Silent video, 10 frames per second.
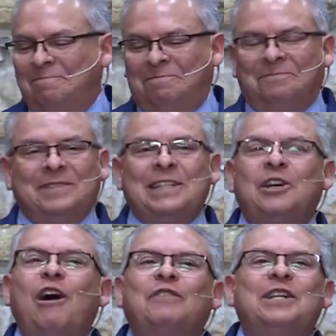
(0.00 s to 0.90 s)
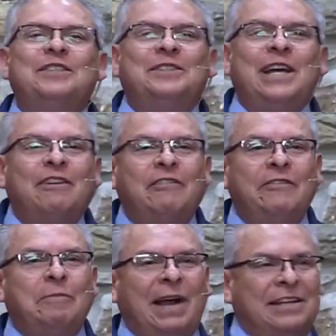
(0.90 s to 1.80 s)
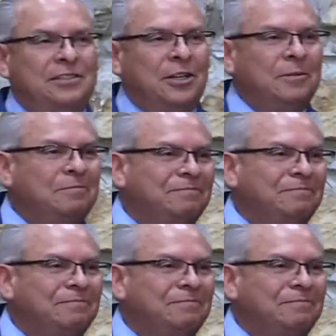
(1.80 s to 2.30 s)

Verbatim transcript: That's often the state of every pastor